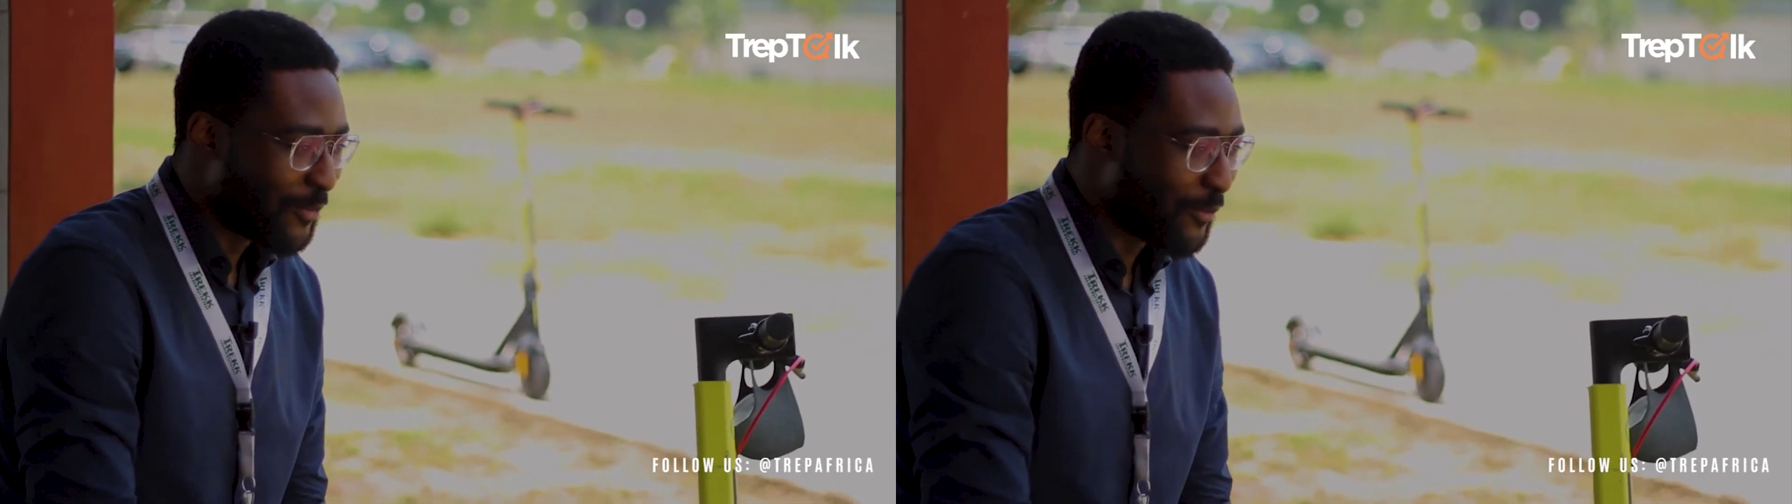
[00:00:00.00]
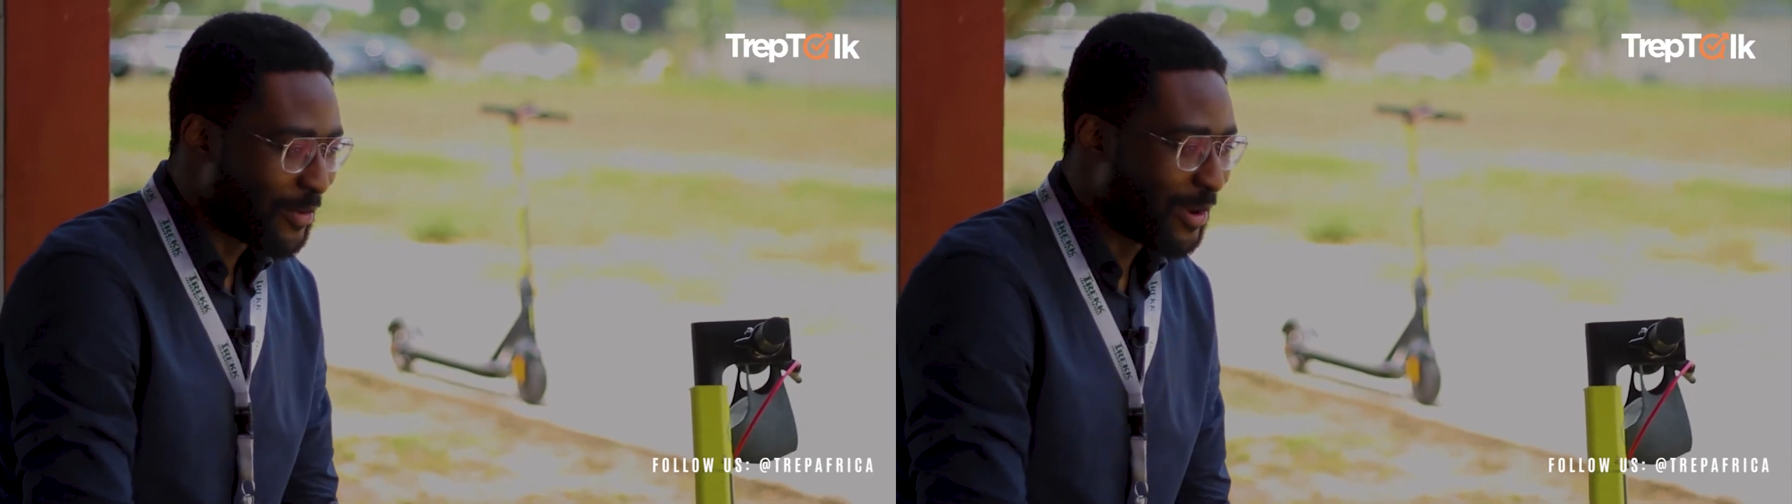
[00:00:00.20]

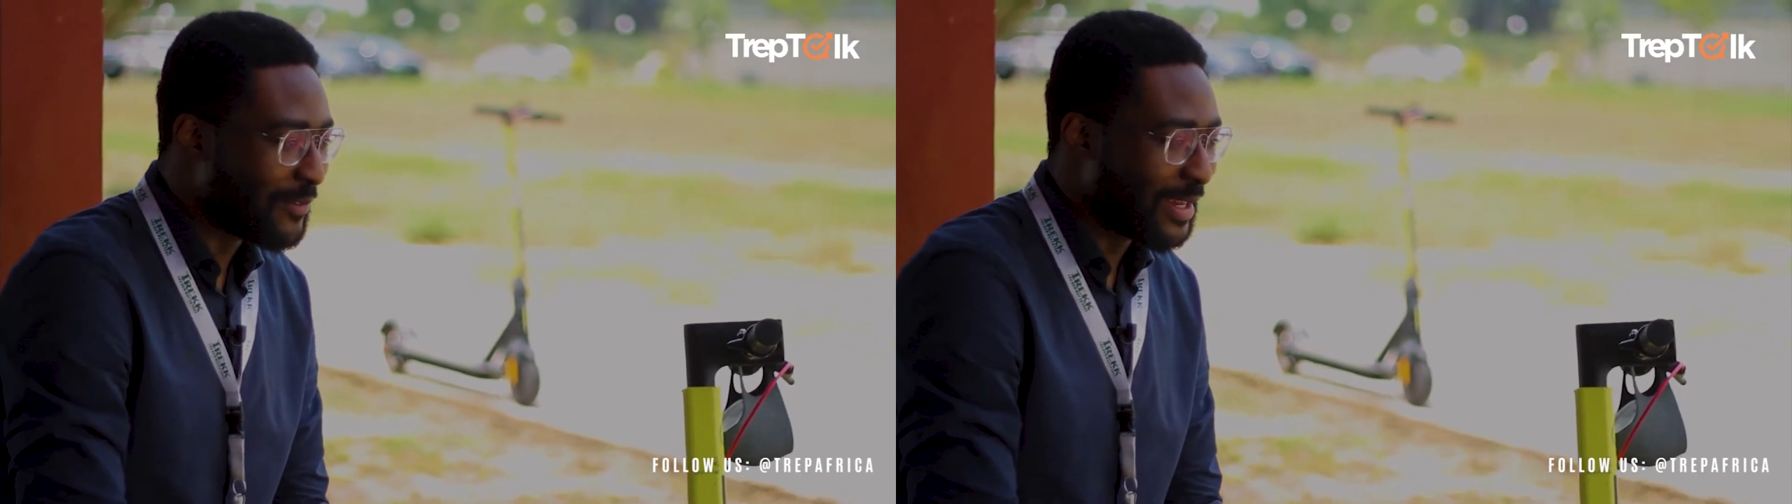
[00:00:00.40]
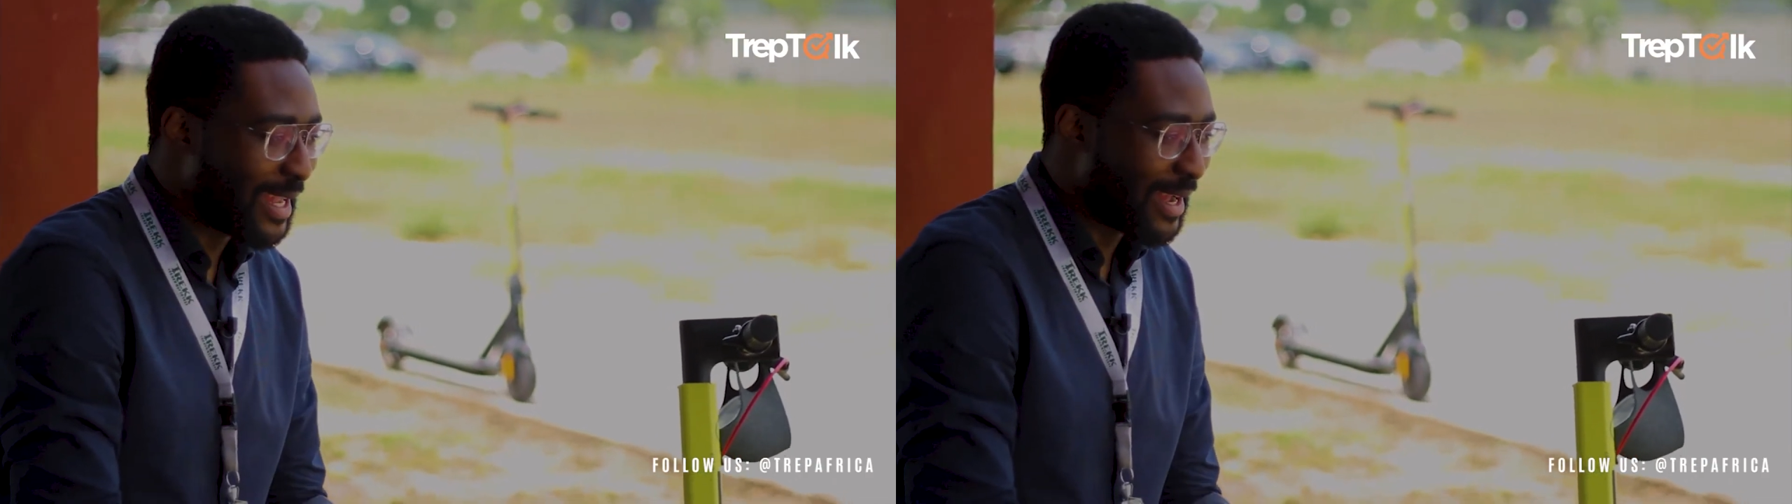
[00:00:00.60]

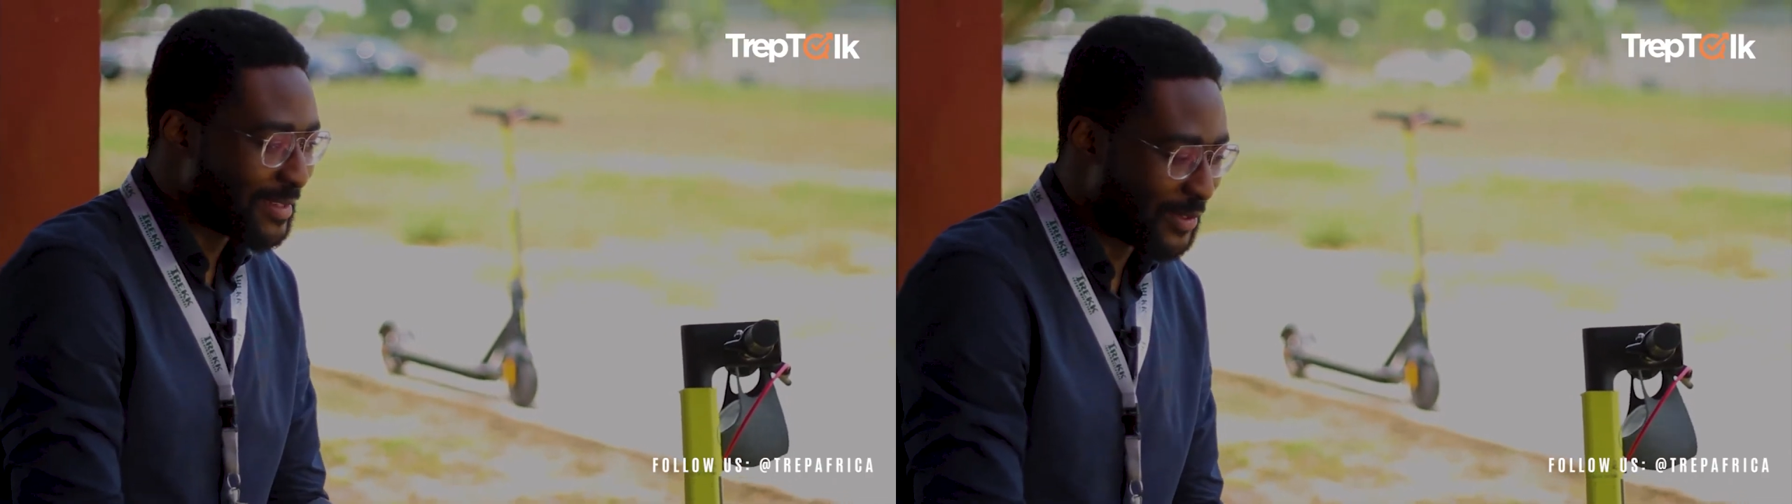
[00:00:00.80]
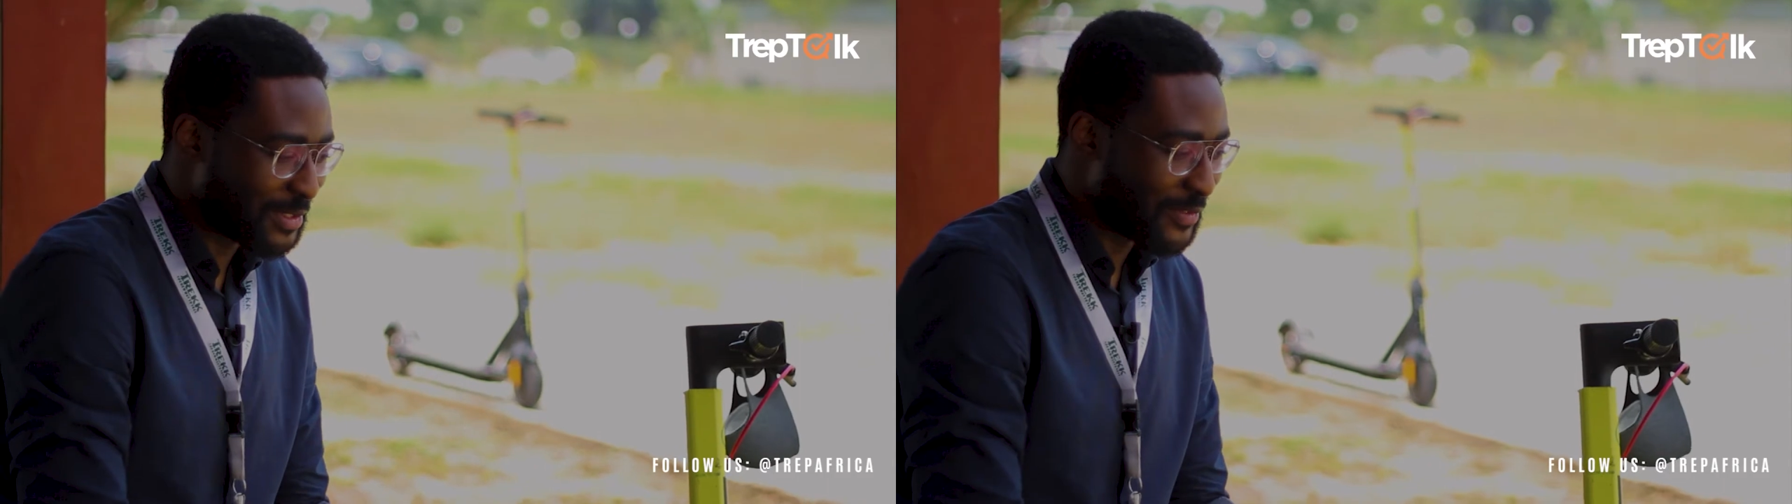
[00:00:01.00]
lovely
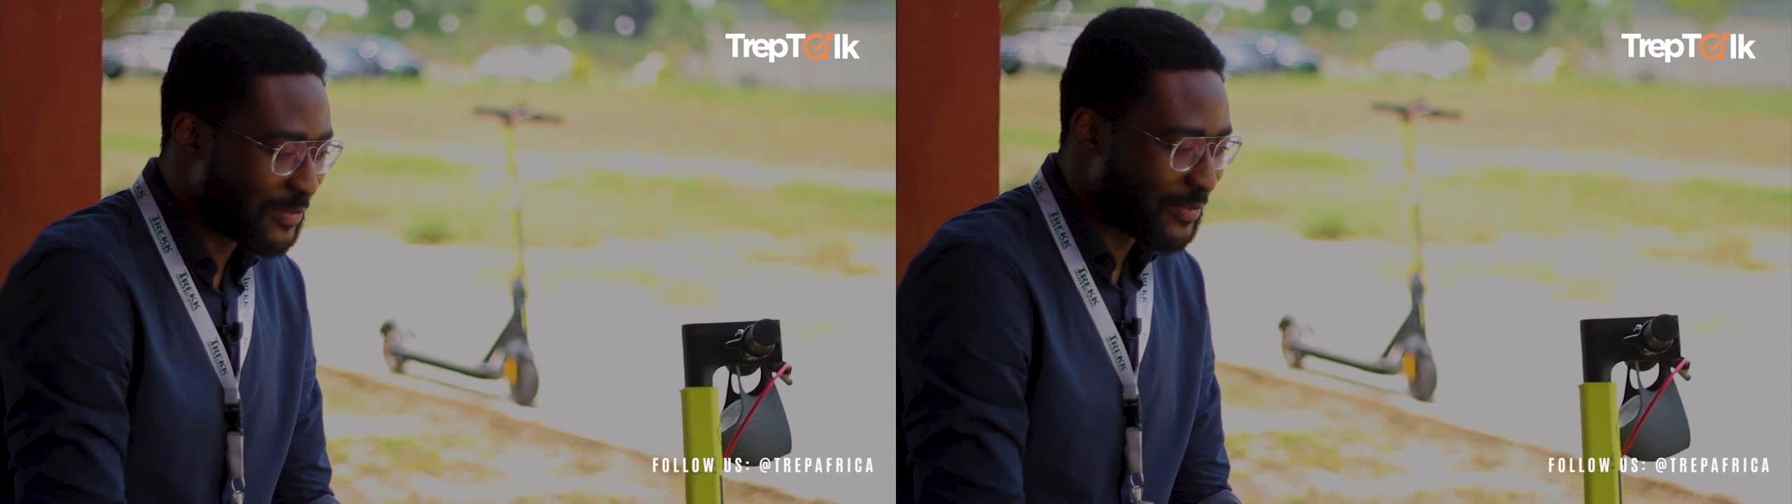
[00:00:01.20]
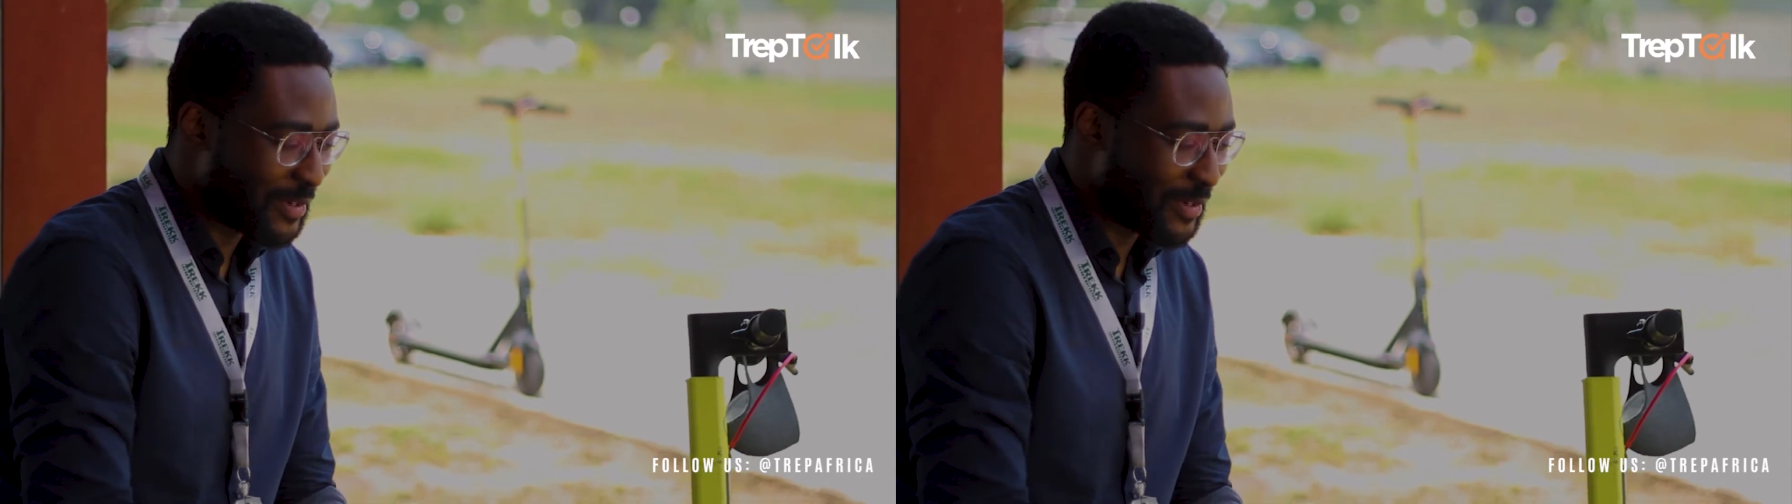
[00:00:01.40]
guys, bunch of